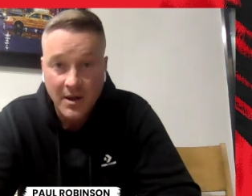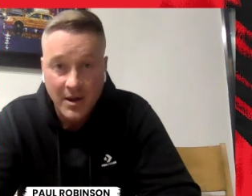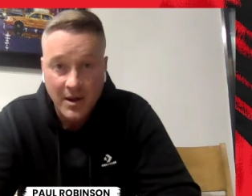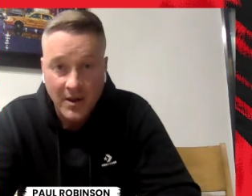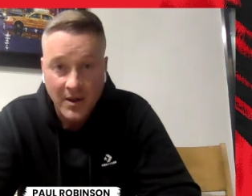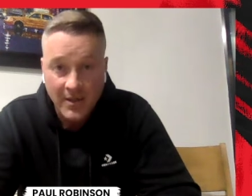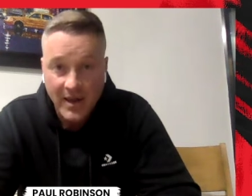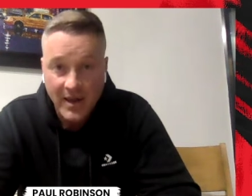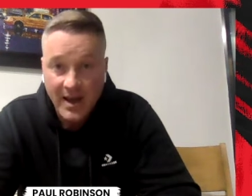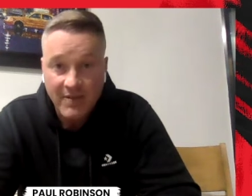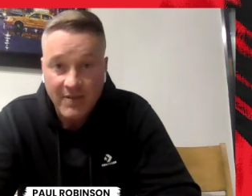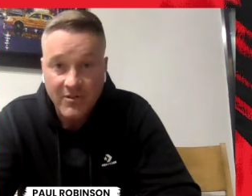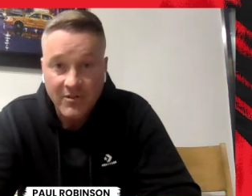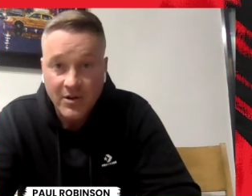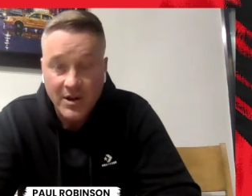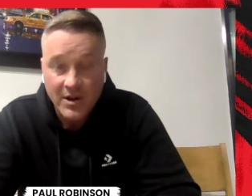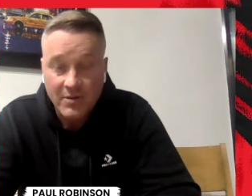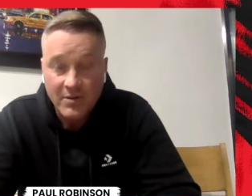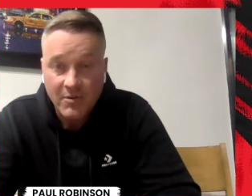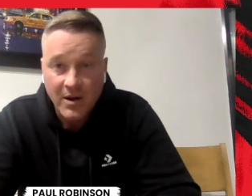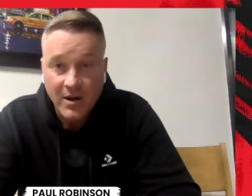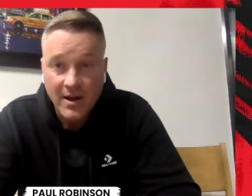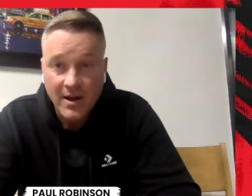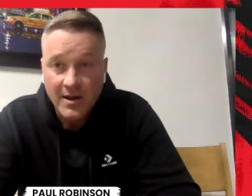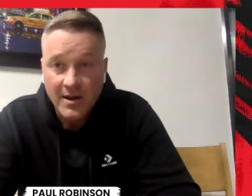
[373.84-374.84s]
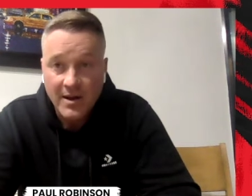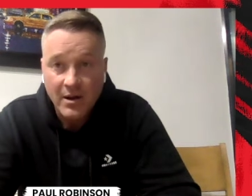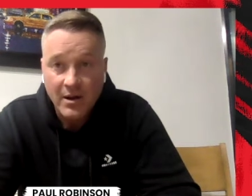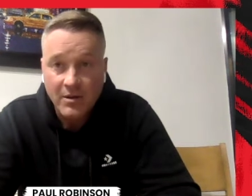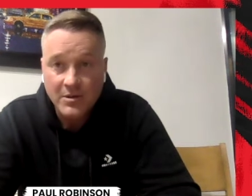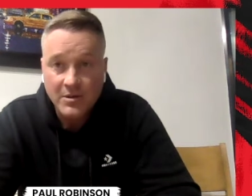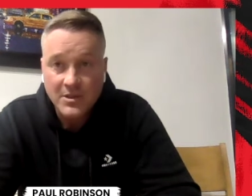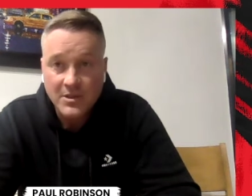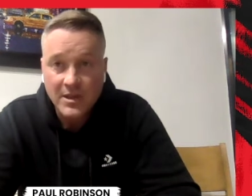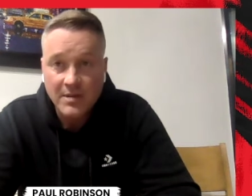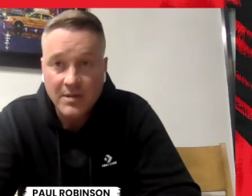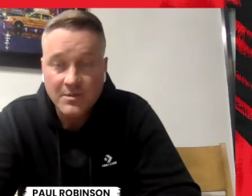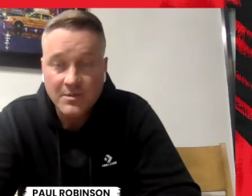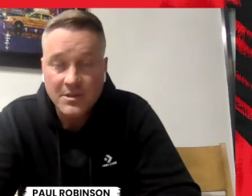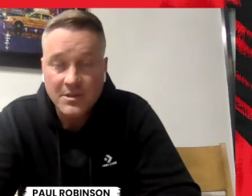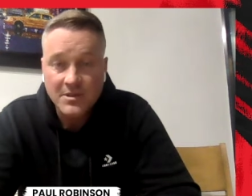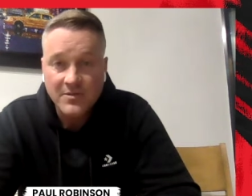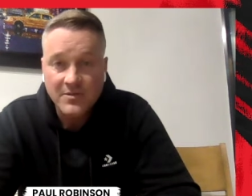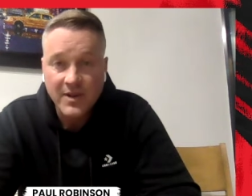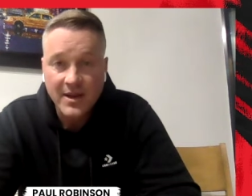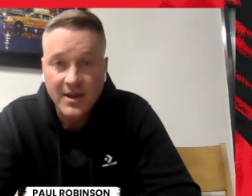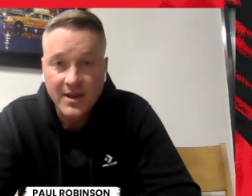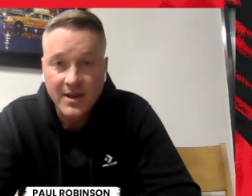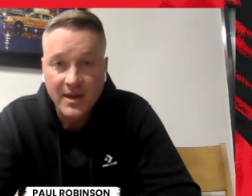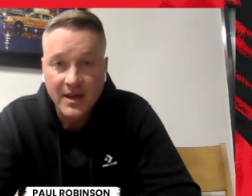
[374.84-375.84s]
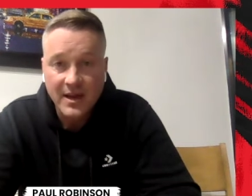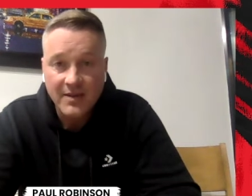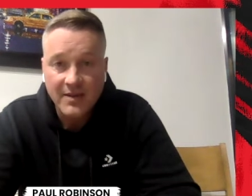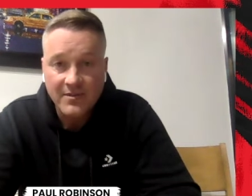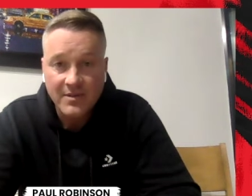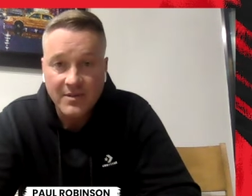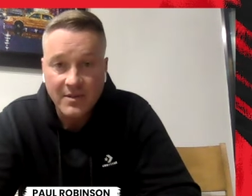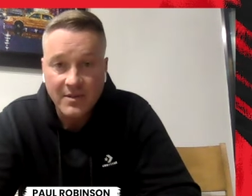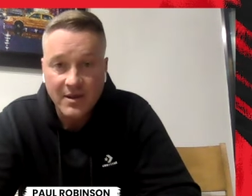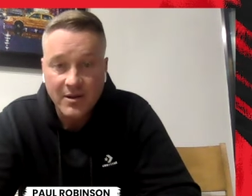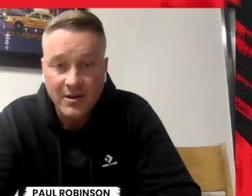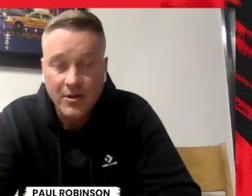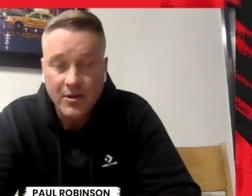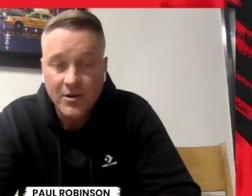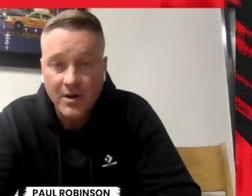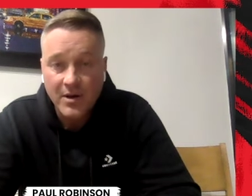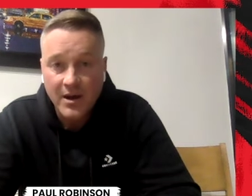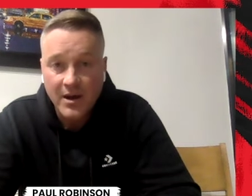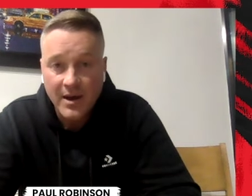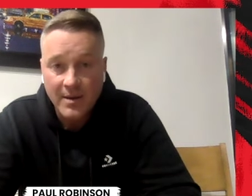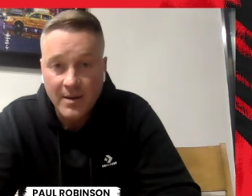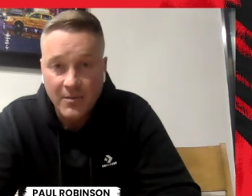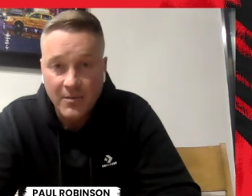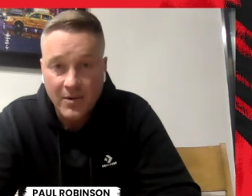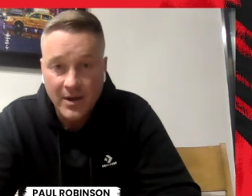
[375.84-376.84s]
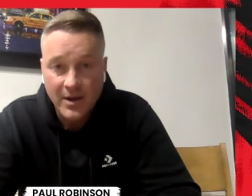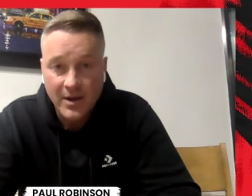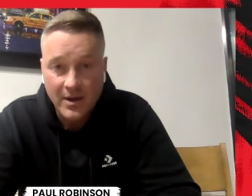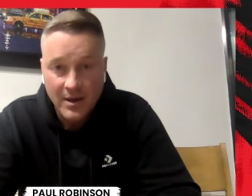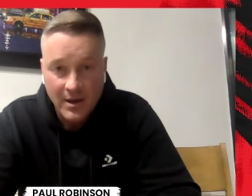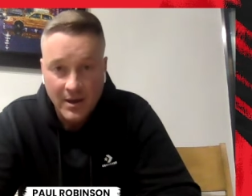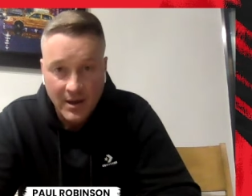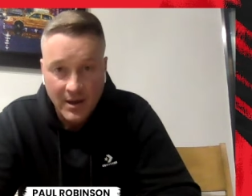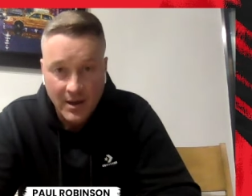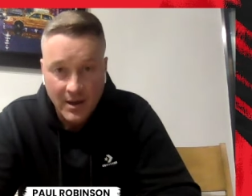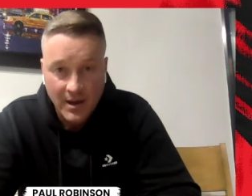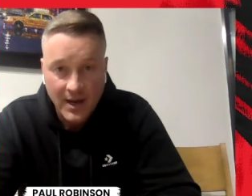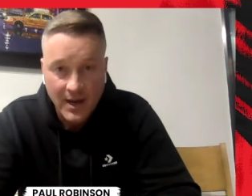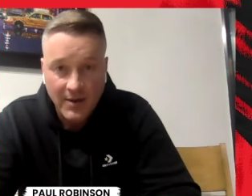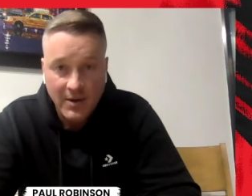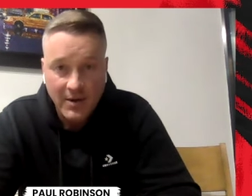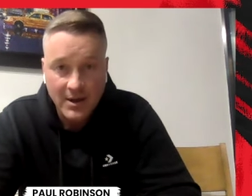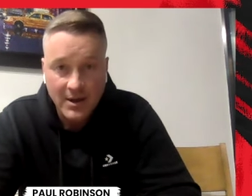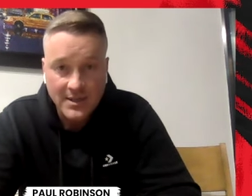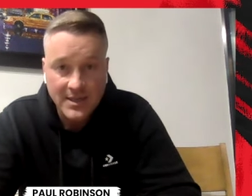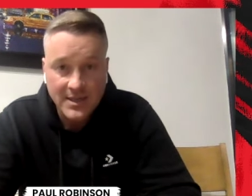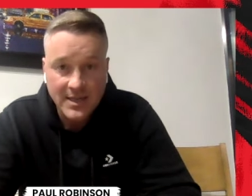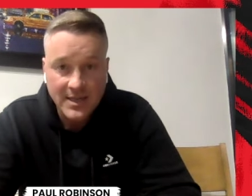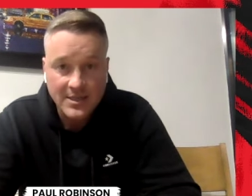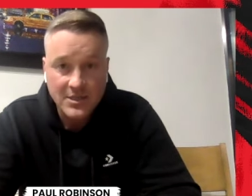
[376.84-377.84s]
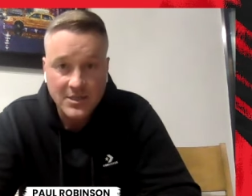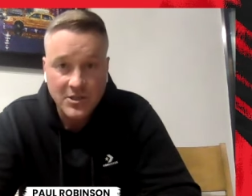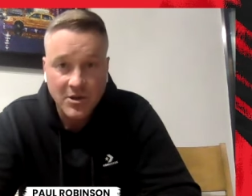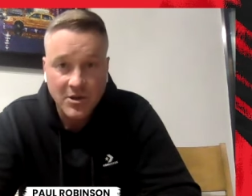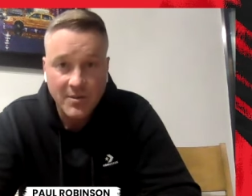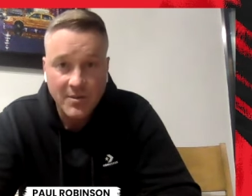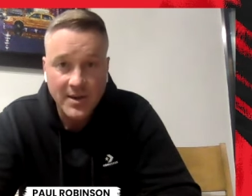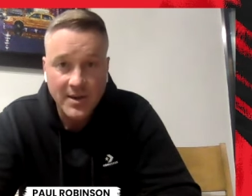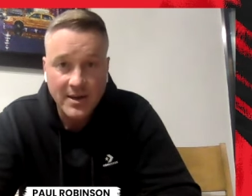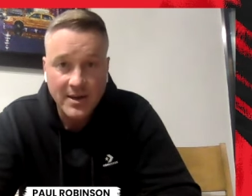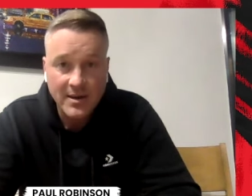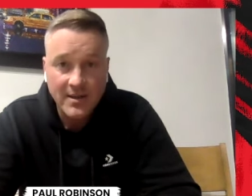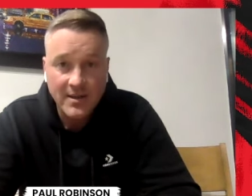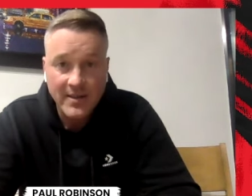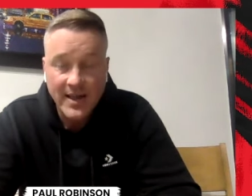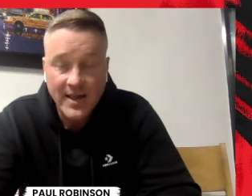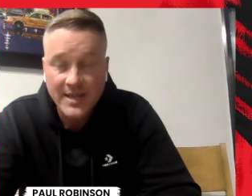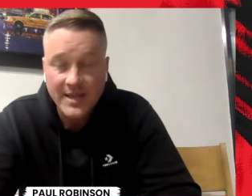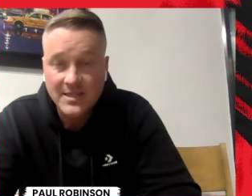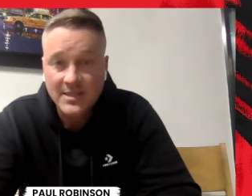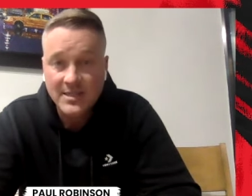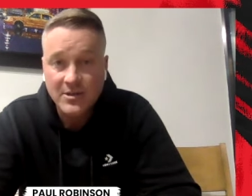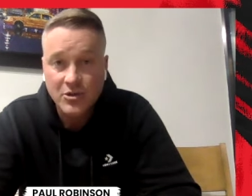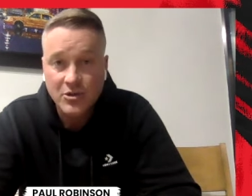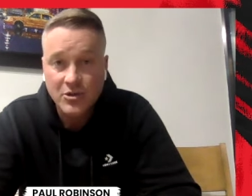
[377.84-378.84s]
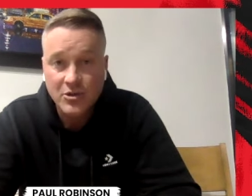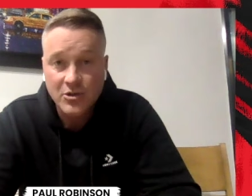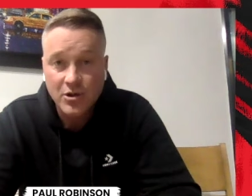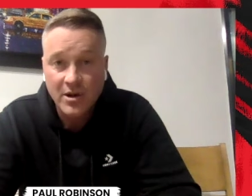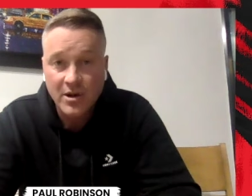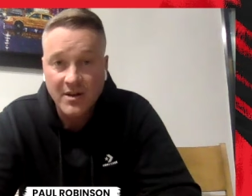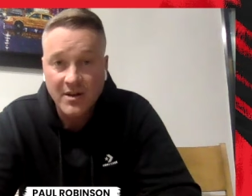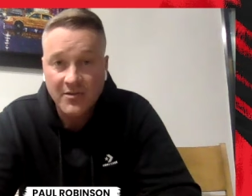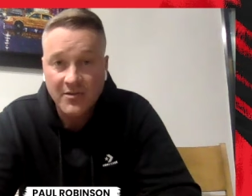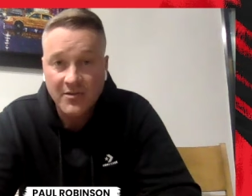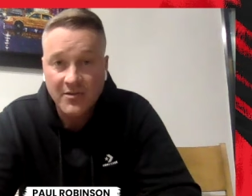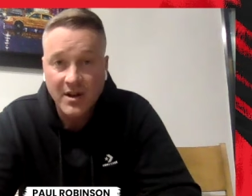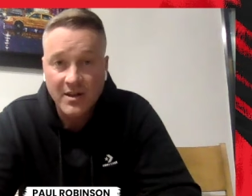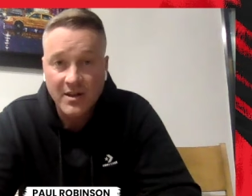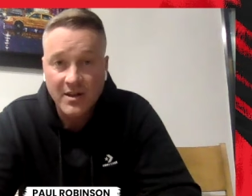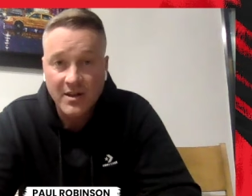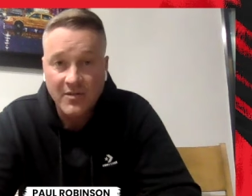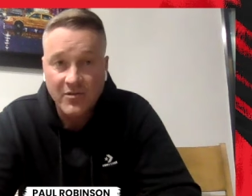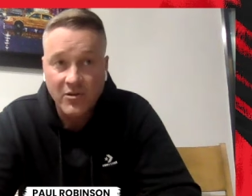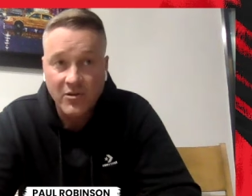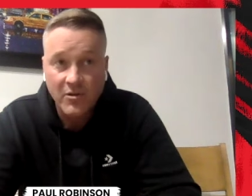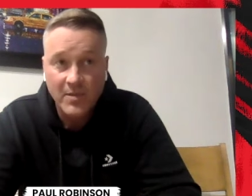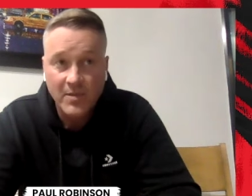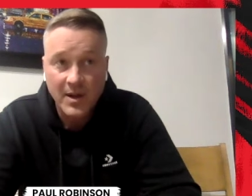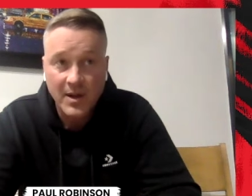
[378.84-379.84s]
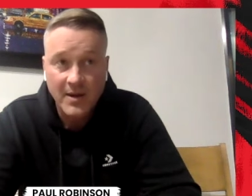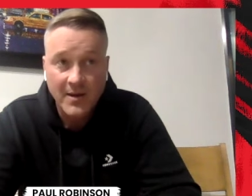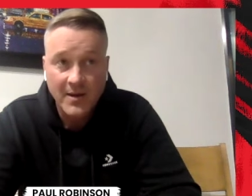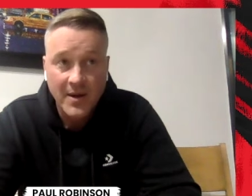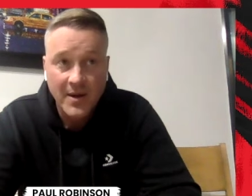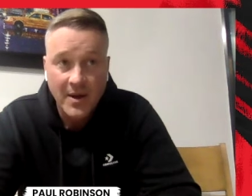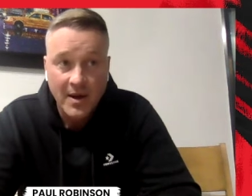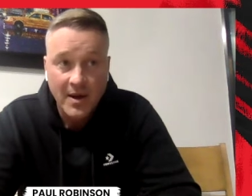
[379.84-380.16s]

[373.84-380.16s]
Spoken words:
They haven't got it right in a long time since Wenger left. They had Unai Emery, and now Arteta's come in, and they're still trying to find a formula.